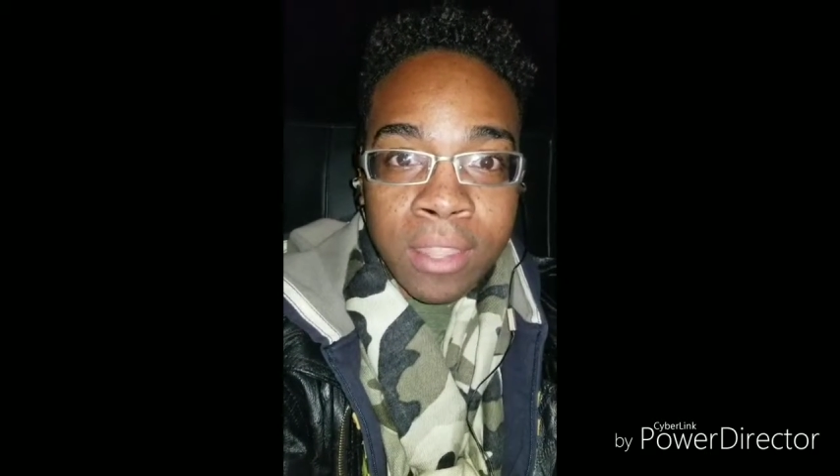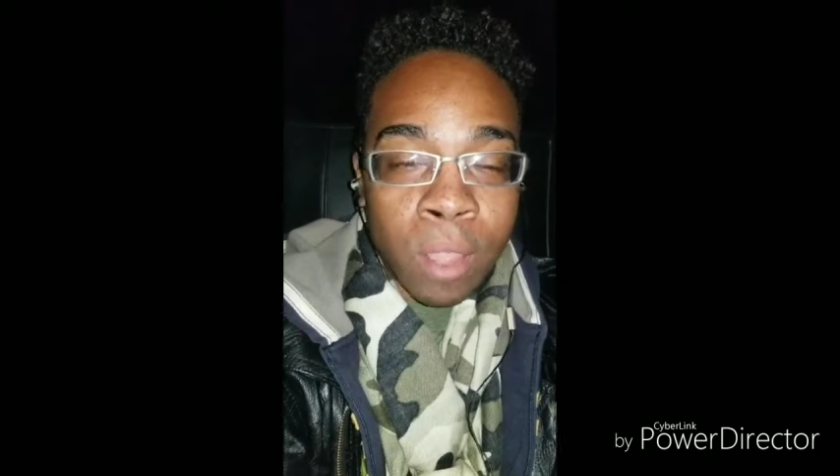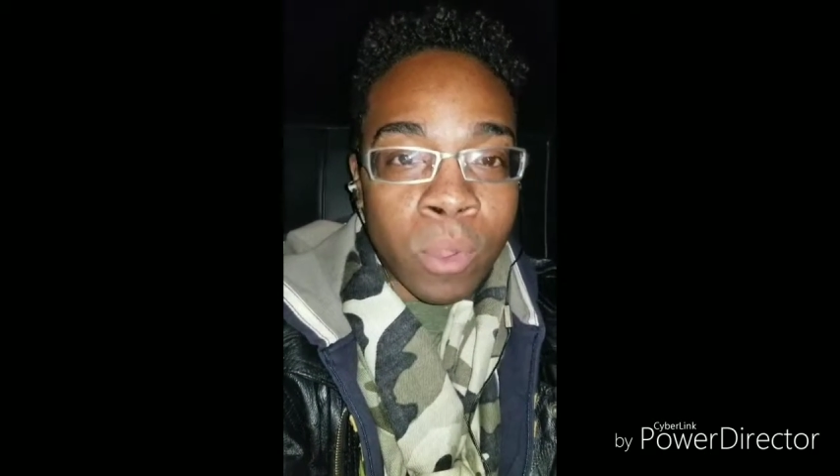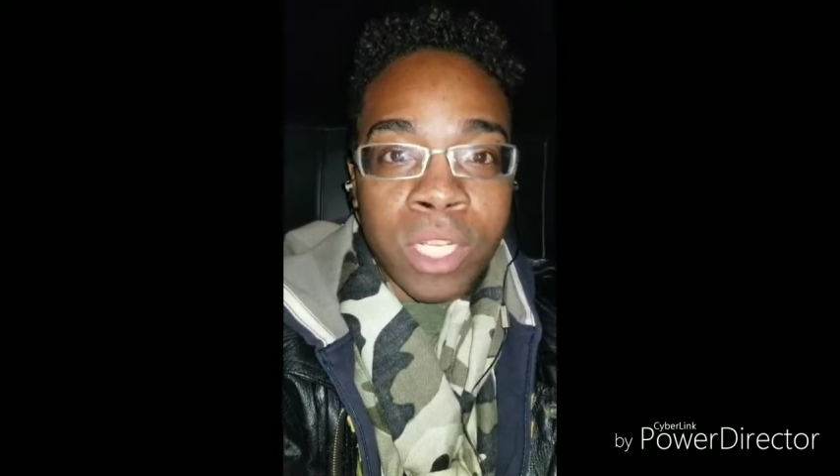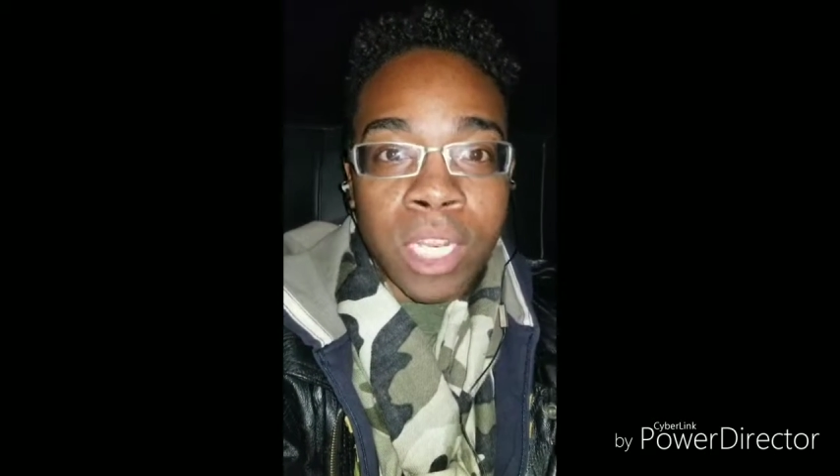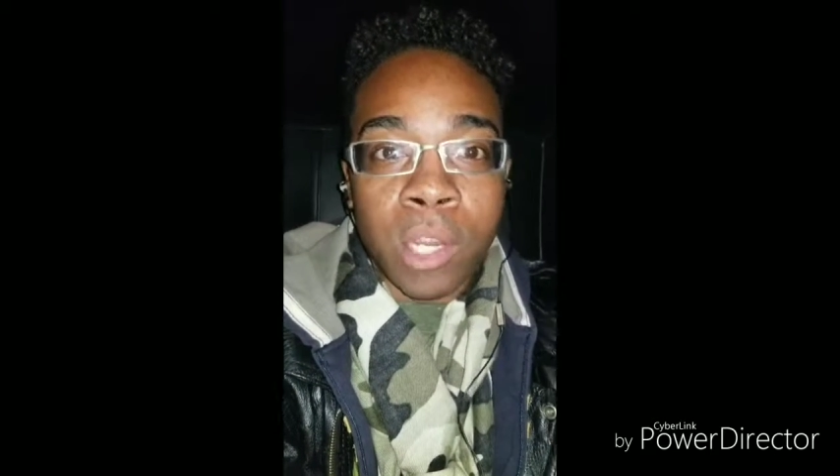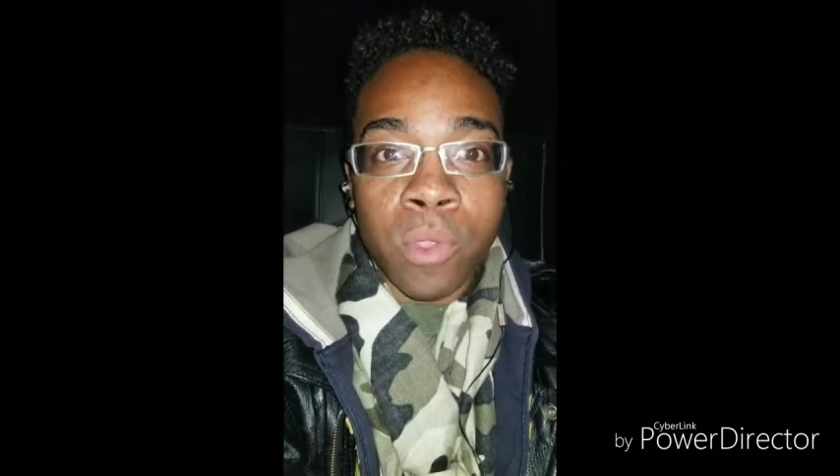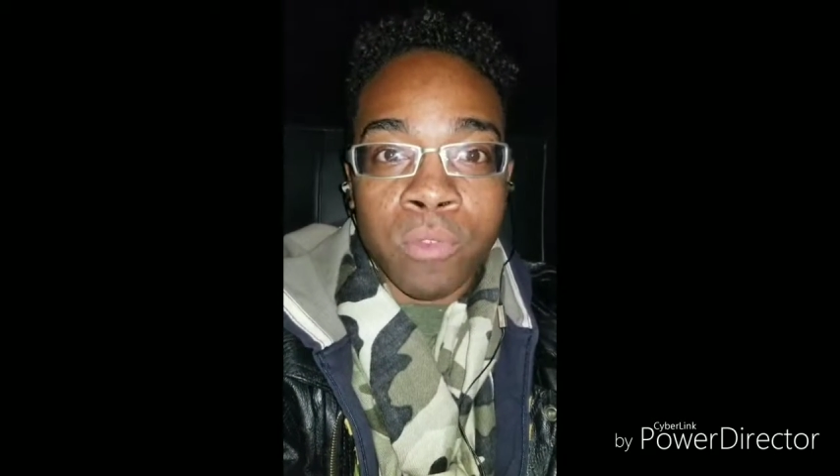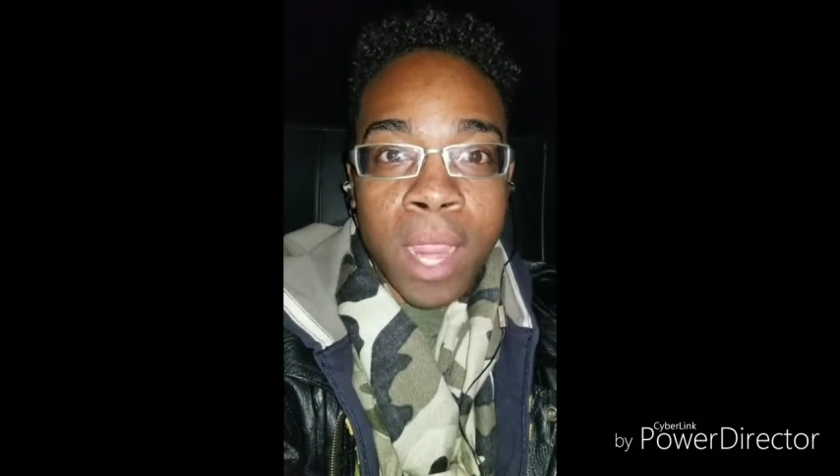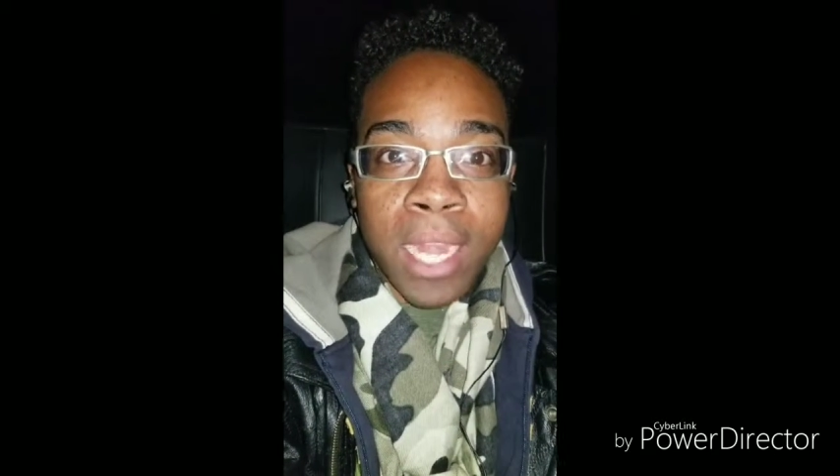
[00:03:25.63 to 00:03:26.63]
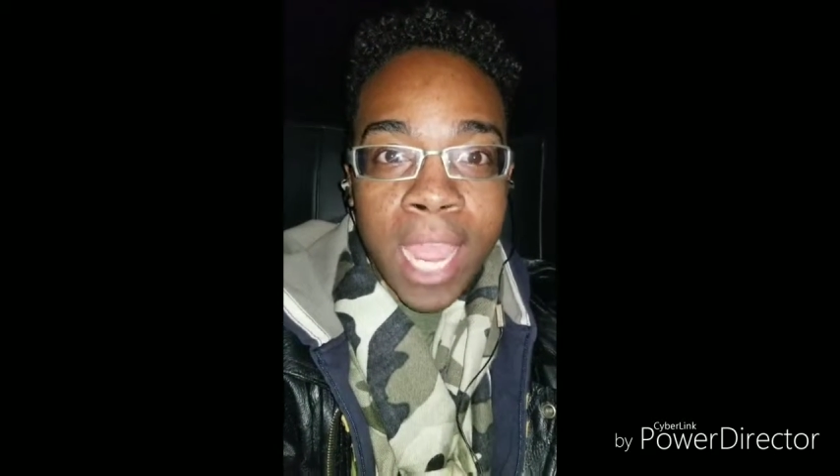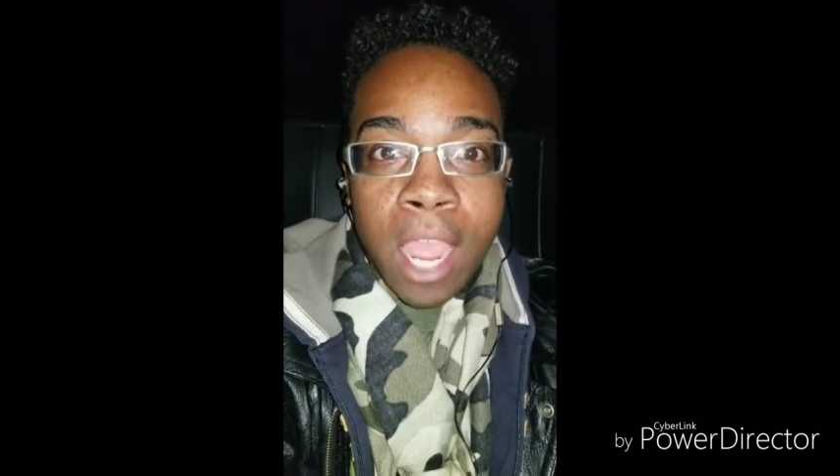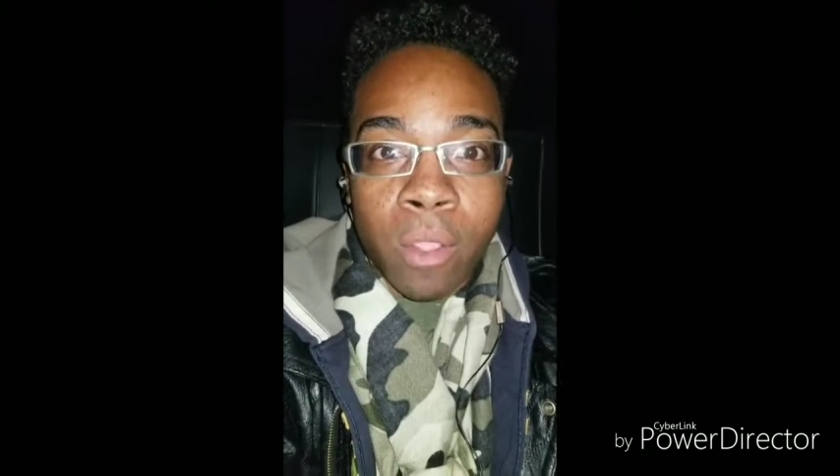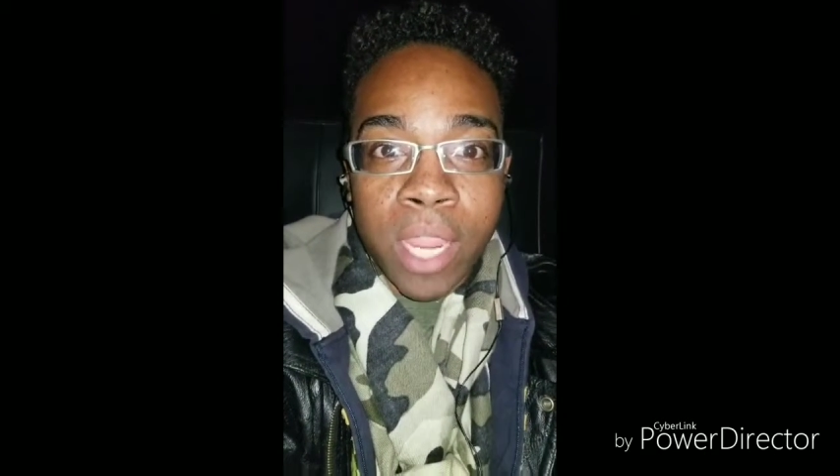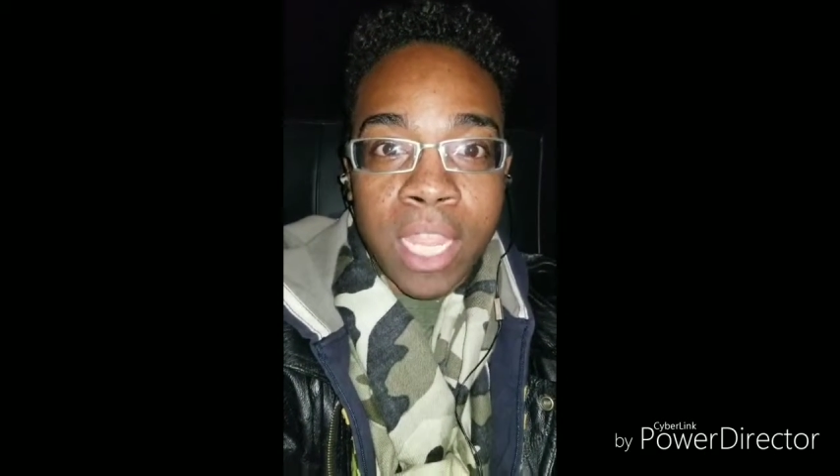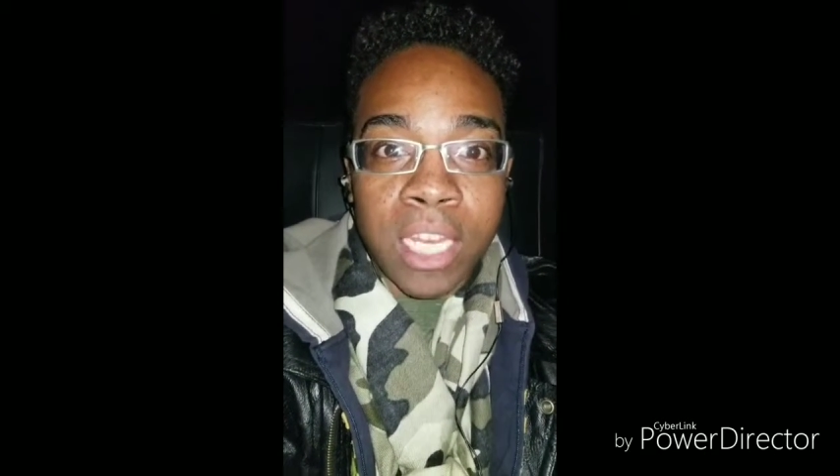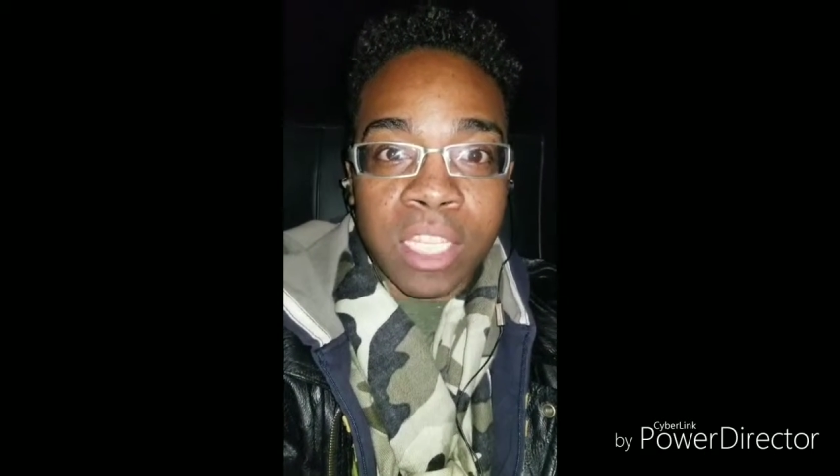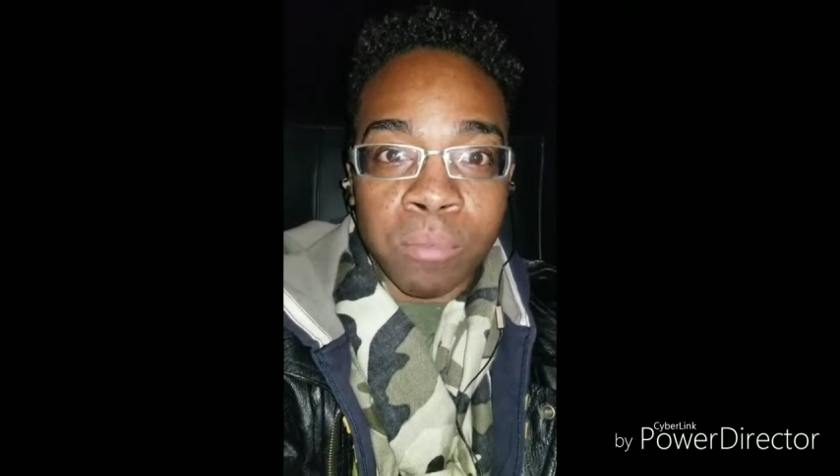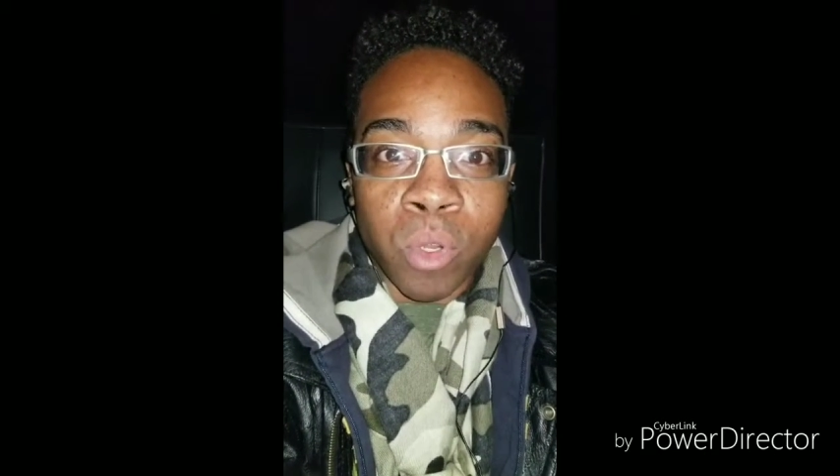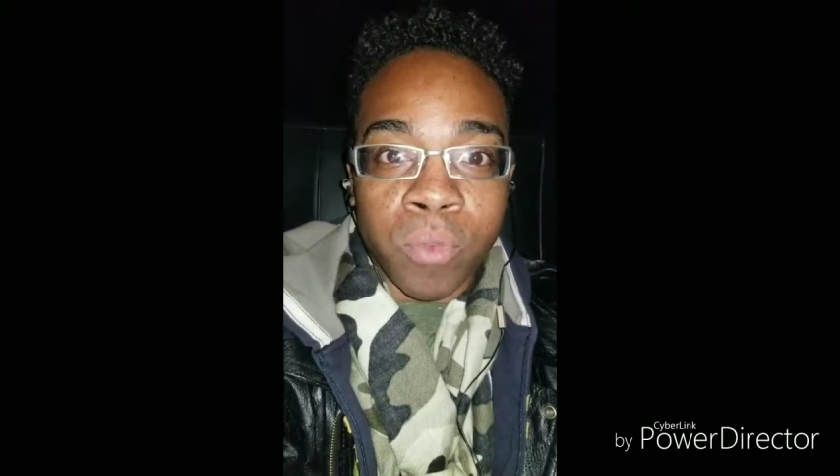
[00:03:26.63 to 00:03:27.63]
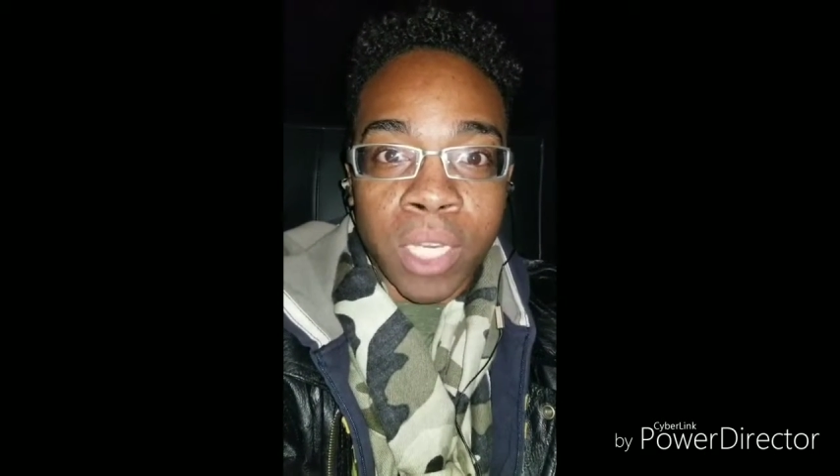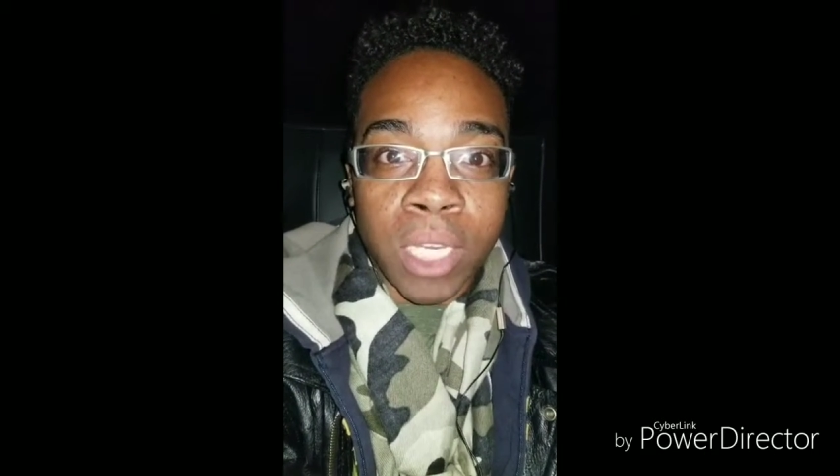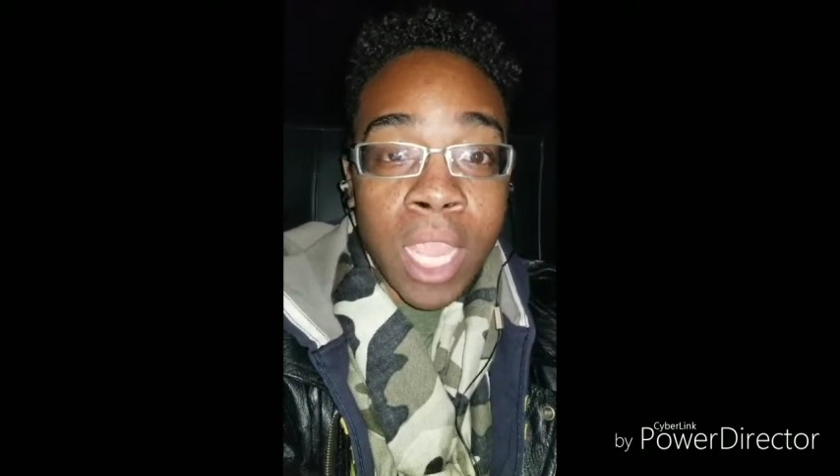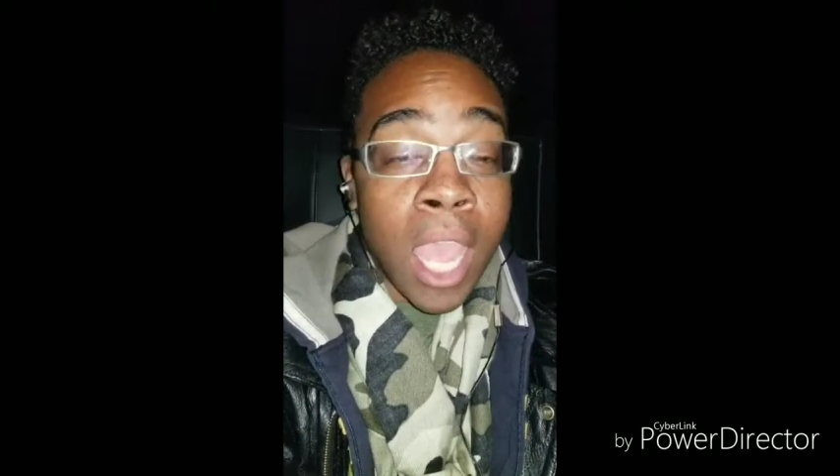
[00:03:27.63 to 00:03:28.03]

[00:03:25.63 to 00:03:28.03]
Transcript: that we're dealing with right now in this movie.